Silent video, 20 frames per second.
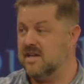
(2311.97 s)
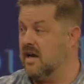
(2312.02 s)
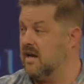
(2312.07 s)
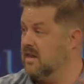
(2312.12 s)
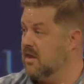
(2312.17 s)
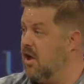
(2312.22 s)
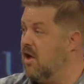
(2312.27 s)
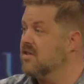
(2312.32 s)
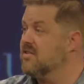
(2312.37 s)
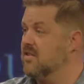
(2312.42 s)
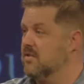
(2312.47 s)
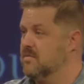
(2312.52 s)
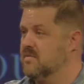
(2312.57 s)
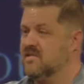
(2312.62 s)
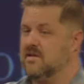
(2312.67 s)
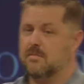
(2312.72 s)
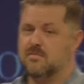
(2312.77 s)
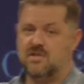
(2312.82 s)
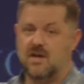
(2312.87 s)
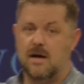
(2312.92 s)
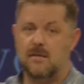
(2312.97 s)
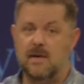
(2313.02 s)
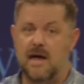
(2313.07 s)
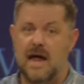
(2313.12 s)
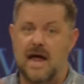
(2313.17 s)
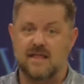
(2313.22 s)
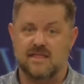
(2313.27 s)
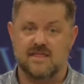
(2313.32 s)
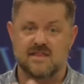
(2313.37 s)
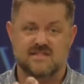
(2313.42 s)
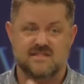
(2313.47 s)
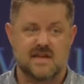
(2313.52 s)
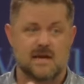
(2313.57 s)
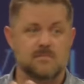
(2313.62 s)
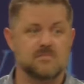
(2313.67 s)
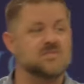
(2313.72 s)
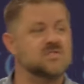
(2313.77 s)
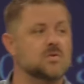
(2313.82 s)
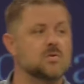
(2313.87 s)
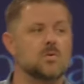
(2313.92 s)
He got a long term sub job at the
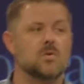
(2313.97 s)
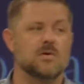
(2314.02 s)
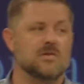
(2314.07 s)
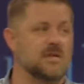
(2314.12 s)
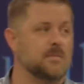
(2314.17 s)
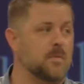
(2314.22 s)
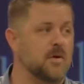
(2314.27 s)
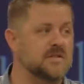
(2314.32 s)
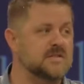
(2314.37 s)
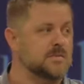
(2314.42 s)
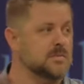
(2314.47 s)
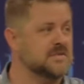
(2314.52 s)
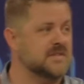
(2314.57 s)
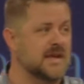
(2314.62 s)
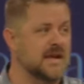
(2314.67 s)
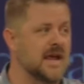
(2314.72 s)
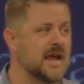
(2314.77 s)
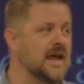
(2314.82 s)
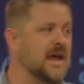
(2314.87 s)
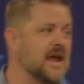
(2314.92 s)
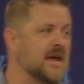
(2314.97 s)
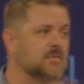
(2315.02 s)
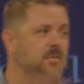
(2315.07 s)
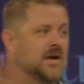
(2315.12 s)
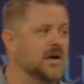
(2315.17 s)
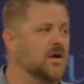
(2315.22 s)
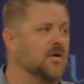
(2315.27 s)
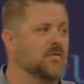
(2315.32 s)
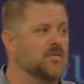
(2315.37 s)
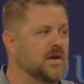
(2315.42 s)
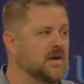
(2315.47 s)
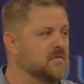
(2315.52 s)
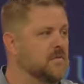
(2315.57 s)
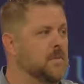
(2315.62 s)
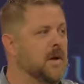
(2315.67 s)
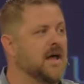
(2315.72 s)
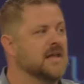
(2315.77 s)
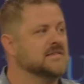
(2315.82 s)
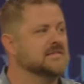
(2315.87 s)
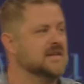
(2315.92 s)
same school. And the principal said, Hey, hey, we, don't, we have a
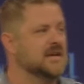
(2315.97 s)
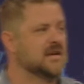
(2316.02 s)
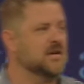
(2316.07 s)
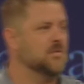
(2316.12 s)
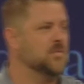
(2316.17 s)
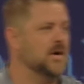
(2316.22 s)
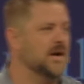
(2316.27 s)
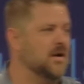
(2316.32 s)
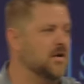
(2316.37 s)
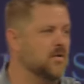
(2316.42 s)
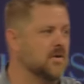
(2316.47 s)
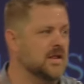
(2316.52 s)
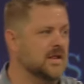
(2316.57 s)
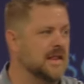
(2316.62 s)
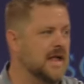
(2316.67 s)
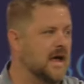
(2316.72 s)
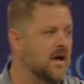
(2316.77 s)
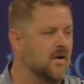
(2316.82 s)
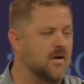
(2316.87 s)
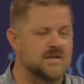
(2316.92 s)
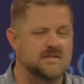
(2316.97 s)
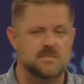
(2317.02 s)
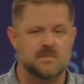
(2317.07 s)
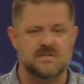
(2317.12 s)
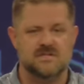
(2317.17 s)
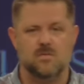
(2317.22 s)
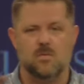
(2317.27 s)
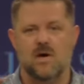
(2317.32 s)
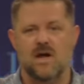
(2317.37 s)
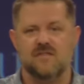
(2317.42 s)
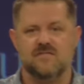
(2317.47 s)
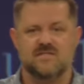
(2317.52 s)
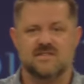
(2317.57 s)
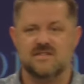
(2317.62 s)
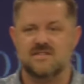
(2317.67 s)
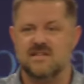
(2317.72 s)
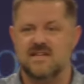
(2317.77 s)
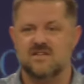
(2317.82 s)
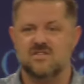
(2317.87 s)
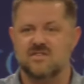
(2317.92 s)
policy here. We don't allow husbands and wives
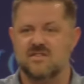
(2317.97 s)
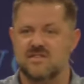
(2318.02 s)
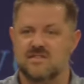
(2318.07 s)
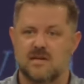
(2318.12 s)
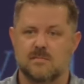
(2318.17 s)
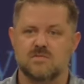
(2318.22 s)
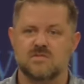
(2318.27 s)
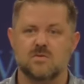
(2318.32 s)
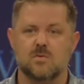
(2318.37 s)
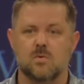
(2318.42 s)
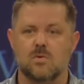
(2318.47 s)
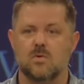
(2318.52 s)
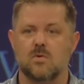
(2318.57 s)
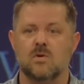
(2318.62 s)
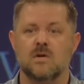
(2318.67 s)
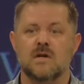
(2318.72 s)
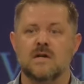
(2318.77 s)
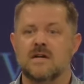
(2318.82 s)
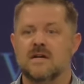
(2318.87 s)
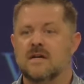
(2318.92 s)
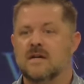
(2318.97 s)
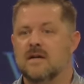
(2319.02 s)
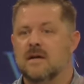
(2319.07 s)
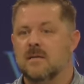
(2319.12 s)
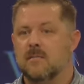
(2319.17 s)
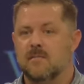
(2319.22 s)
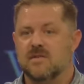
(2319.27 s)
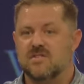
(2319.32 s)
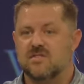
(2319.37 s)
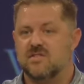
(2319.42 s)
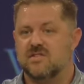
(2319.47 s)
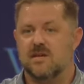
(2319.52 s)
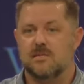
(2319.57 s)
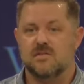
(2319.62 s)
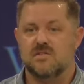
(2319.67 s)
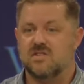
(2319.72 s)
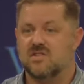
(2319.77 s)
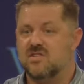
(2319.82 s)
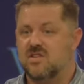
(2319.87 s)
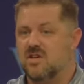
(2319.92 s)
to teach at the same school. Mr.
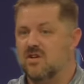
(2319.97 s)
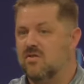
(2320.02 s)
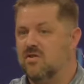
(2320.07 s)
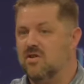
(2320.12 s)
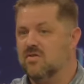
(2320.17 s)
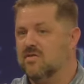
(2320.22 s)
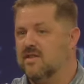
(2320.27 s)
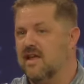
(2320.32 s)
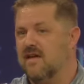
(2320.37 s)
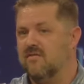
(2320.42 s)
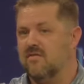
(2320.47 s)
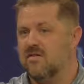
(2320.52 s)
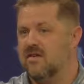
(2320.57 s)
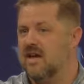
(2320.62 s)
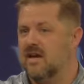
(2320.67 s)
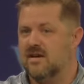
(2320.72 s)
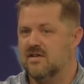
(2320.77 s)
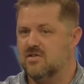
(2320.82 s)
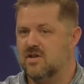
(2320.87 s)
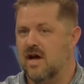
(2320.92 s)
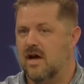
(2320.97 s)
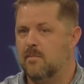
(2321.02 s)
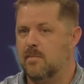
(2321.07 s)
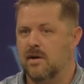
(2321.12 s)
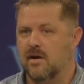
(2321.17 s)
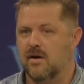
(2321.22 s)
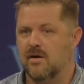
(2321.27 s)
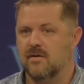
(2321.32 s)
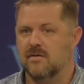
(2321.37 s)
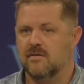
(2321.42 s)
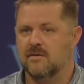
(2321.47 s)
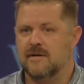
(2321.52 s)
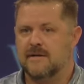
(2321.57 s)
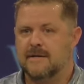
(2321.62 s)
Simmons, just so you know, you'll never get a job here.